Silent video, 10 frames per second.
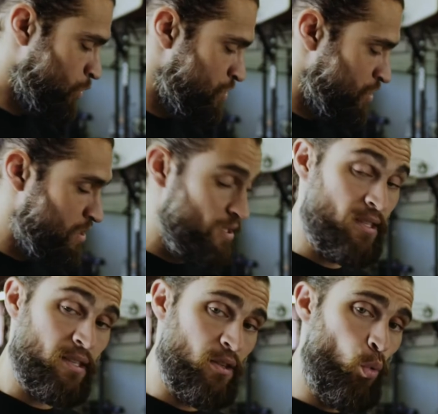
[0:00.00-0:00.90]
which
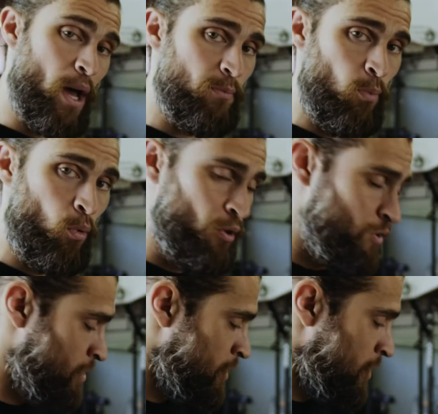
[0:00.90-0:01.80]
is the whiteboard.
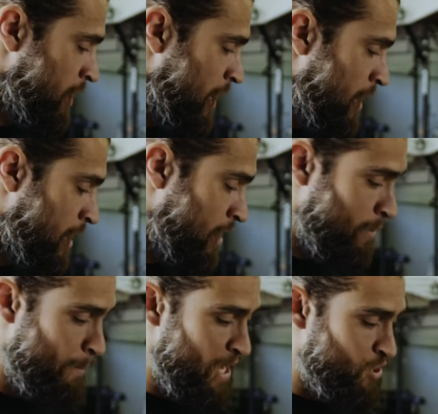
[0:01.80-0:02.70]

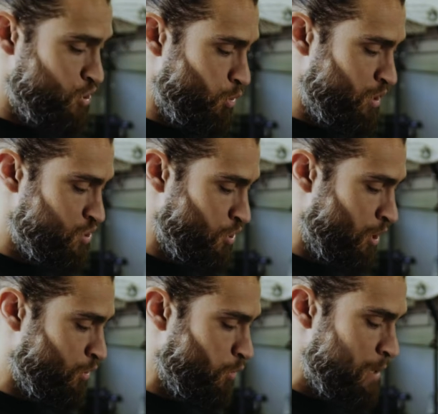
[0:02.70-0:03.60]
Make sure that you're
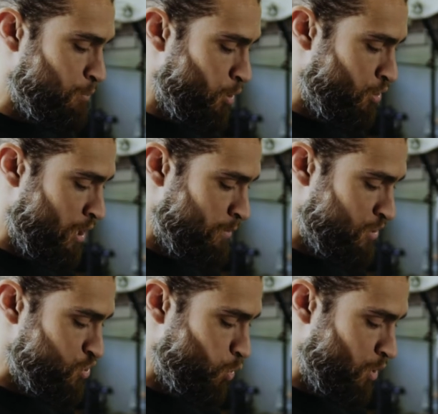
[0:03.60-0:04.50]
on the right program
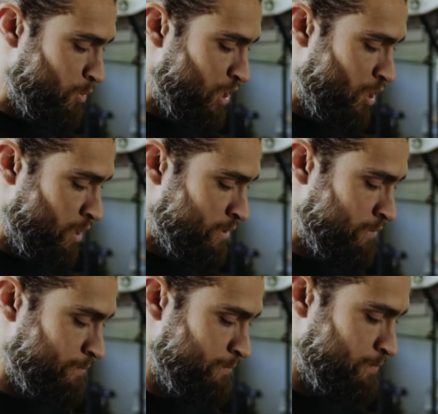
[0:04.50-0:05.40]
that you want to be on.
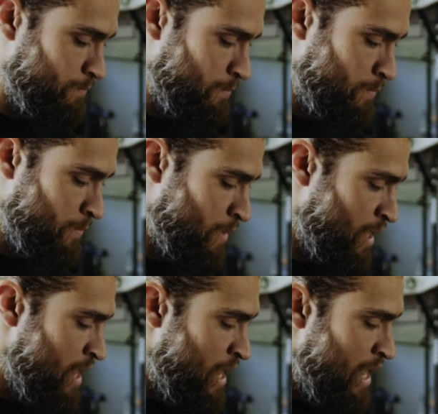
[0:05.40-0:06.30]

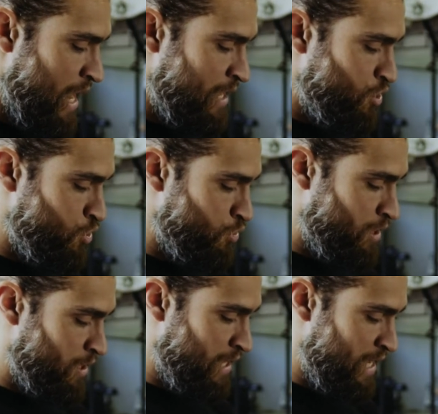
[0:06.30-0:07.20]
And you
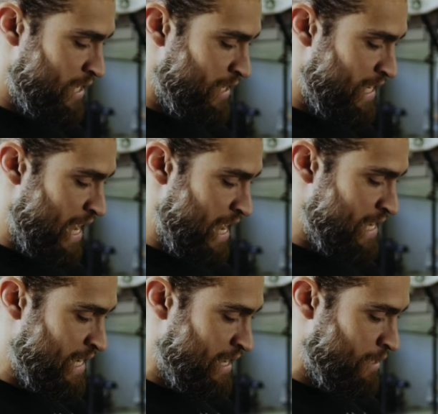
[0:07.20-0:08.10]
can hit the
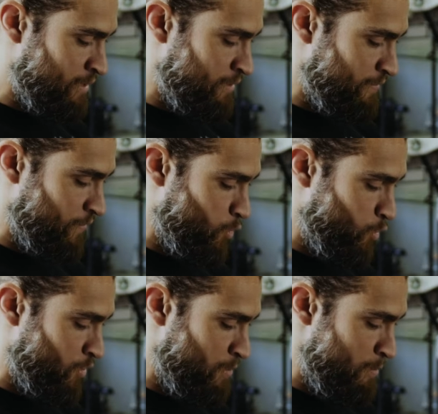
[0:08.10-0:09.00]
icon
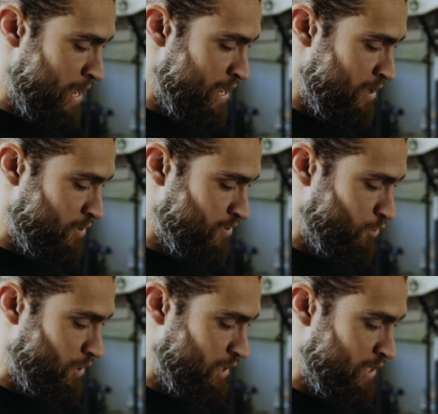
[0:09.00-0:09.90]
for the males,
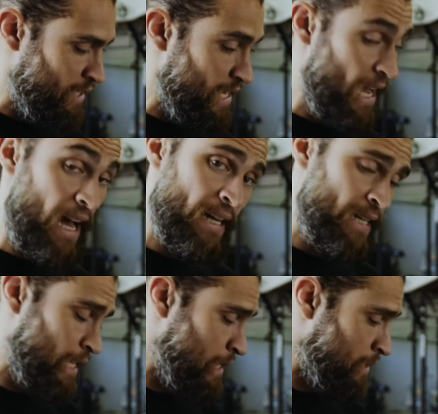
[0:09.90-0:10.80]
you can hit the
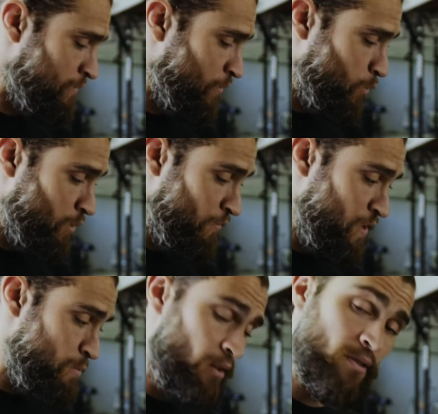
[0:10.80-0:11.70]
icon for the
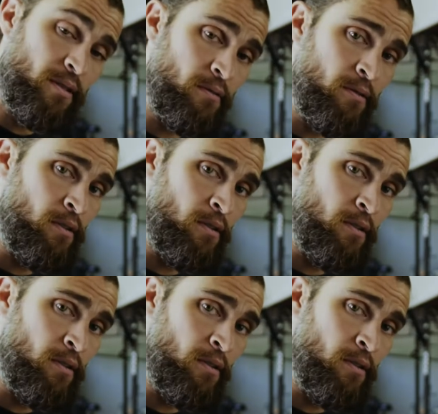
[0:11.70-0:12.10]
females,